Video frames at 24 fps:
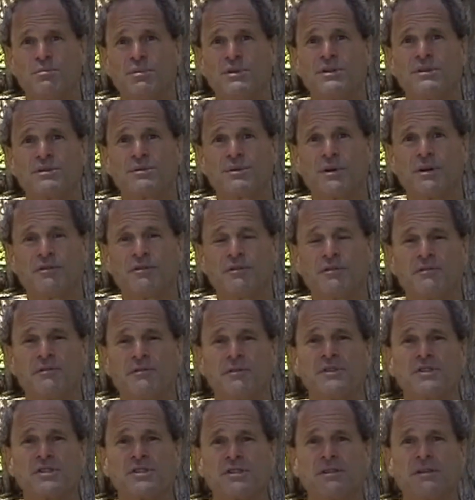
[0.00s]
B12
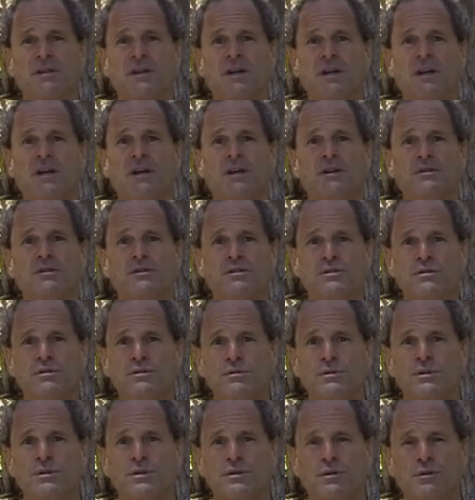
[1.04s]
deficient due
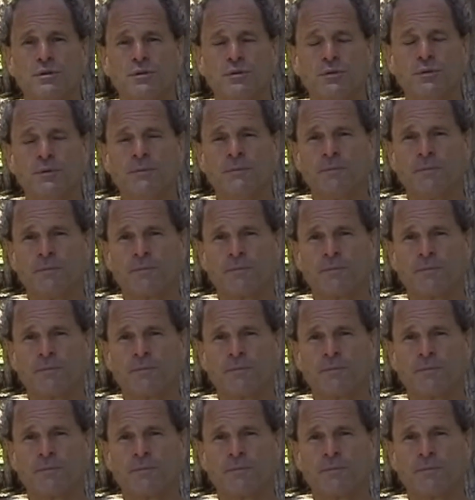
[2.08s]
to